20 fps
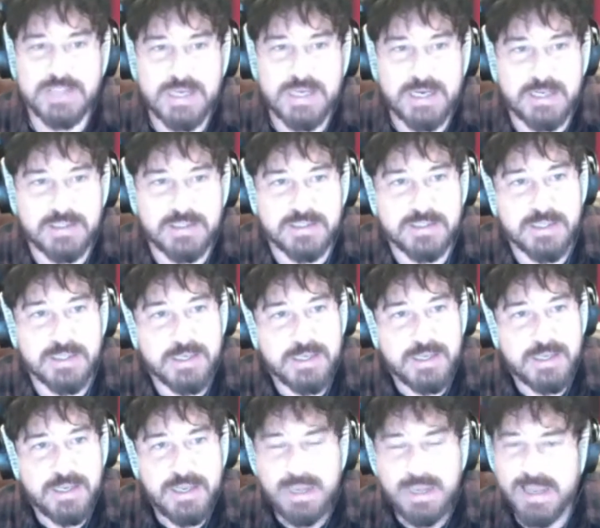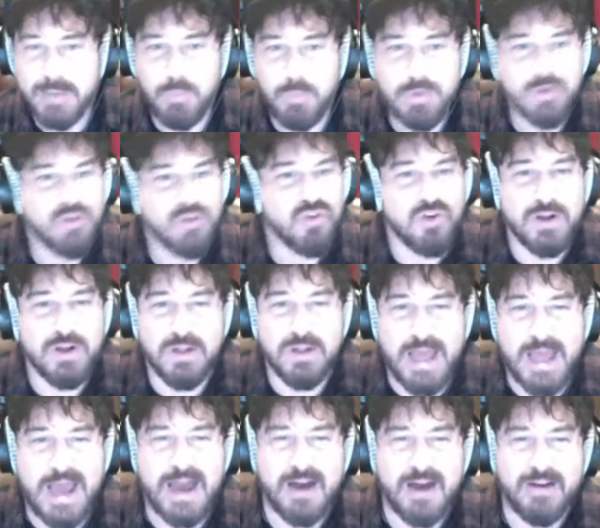house, and we would grill
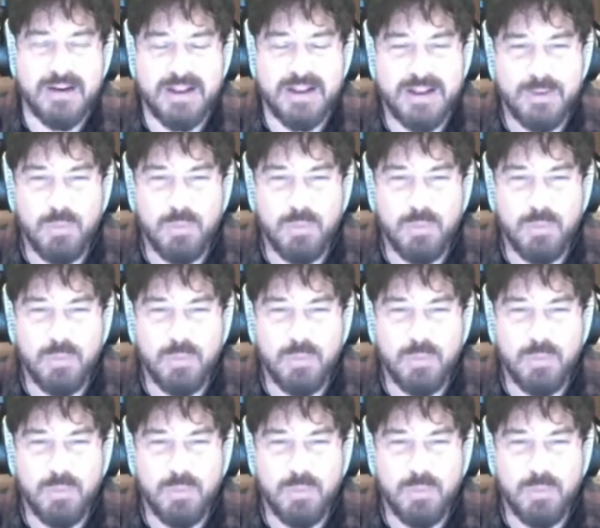out.